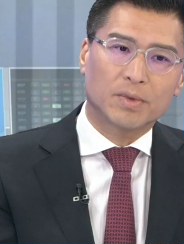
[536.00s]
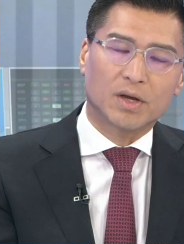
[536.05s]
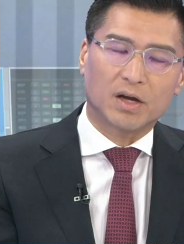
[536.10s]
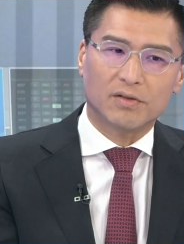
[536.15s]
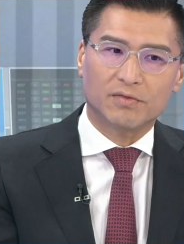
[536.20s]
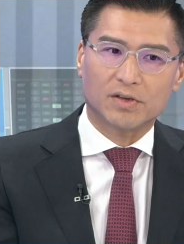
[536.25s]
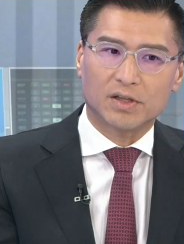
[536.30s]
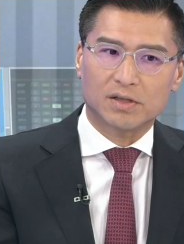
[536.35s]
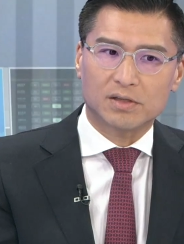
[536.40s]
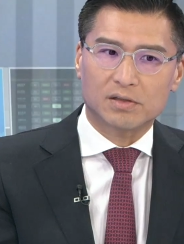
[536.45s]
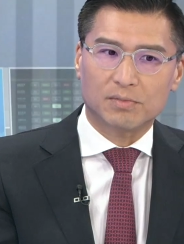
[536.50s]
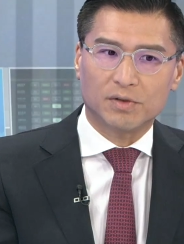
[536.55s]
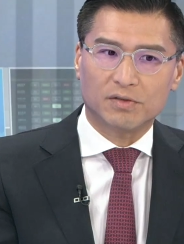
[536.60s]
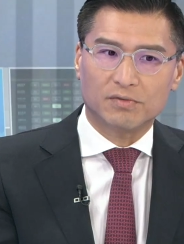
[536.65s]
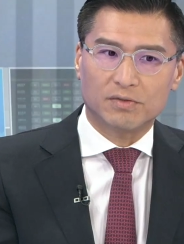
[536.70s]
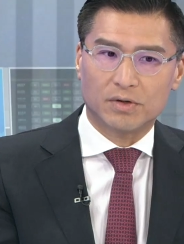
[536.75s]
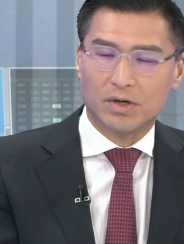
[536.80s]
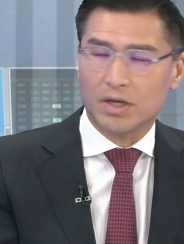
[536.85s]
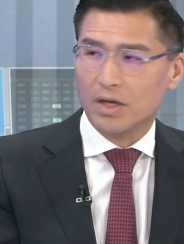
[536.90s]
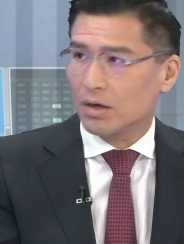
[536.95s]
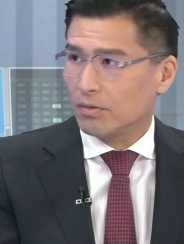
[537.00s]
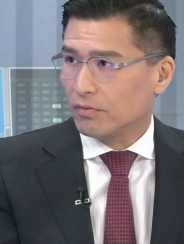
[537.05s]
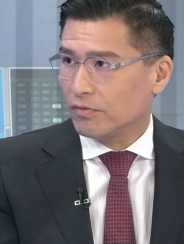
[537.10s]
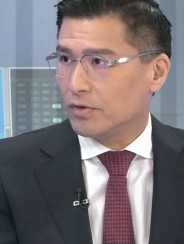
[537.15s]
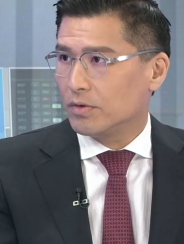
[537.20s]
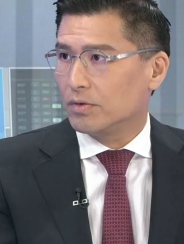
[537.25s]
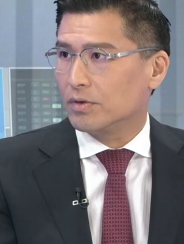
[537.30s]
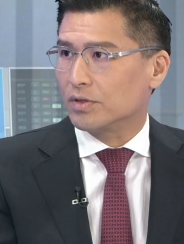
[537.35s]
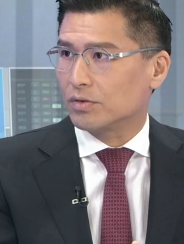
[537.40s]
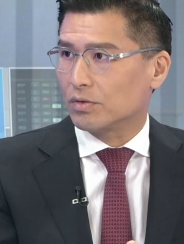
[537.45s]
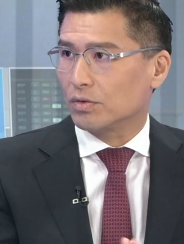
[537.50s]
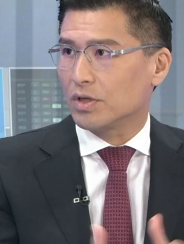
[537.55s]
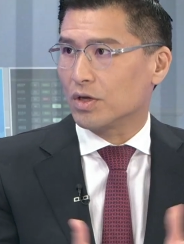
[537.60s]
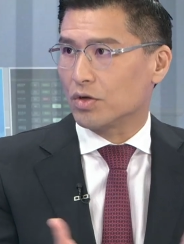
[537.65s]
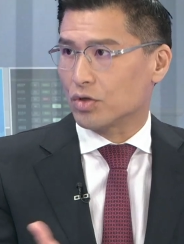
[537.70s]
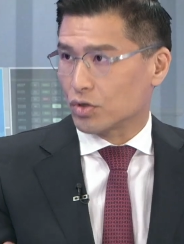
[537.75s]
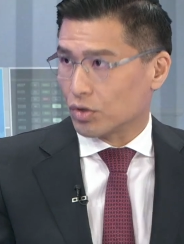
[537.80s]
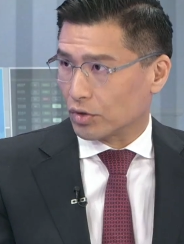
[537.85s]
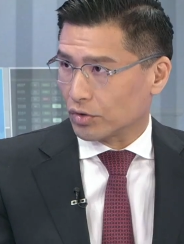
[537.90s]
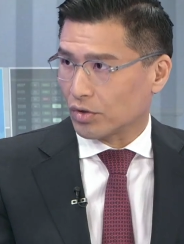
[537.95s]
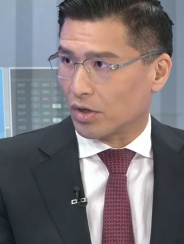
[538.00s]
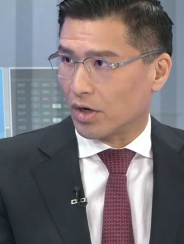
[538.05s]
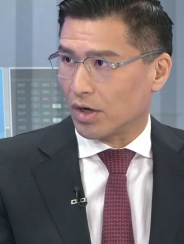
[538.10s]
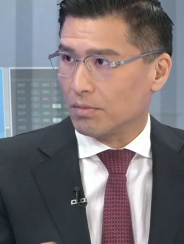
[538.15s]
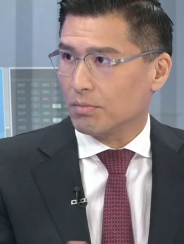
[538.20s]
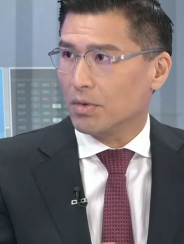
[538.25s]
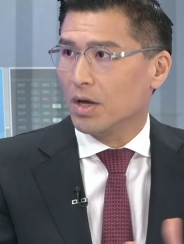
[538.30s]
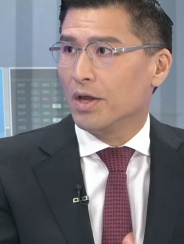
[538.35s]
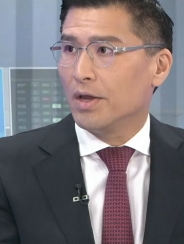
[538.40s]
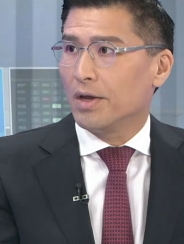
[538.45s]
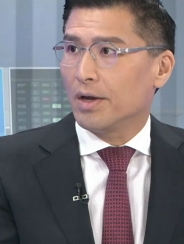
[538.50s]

I think this has been very helpful. It's only a short time.